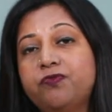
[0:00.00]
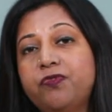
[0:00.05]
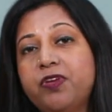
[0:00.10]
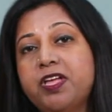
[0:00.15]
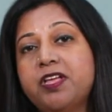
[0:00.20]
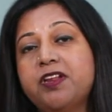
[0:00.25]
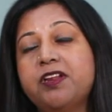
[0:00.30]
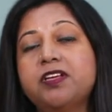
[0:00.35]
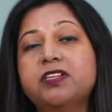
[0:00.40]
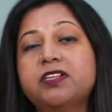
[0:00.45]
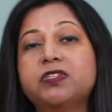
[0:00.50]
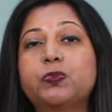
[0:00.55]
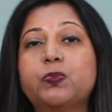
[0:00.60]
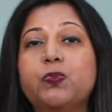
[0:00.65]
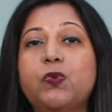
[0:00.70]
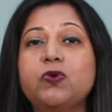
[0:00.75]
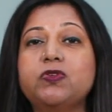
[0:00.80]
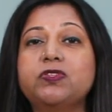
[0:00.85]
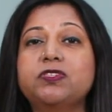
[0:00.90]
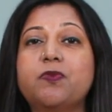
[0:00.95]
various
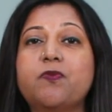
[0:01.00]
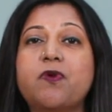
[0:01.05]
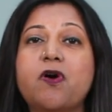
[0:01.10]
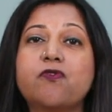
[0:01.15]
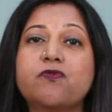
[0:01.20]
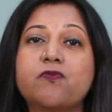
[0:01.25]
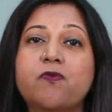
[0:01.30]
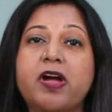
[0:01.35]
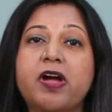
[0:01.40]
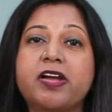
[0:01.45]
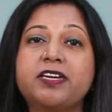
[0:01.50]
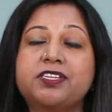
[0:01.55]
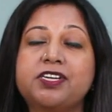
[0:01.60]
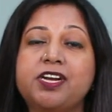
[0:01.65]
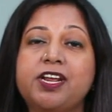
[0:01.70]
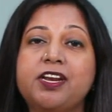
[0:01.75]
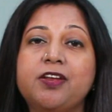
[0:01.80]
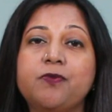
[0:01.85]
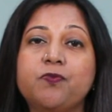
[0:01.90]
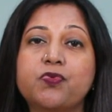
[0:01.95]
posts about my
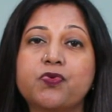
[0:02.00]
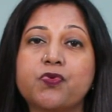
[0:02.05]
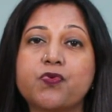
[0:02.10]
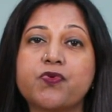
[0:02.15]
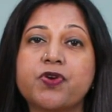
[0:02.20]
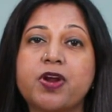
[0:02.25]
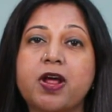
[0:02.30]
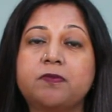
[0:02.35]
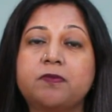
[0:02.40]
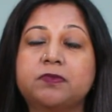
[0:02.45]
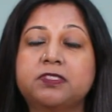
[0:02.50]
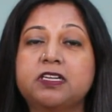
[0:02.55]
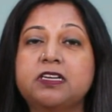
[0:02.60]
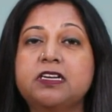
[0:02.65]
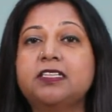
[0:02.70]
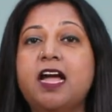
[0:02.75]
training programs,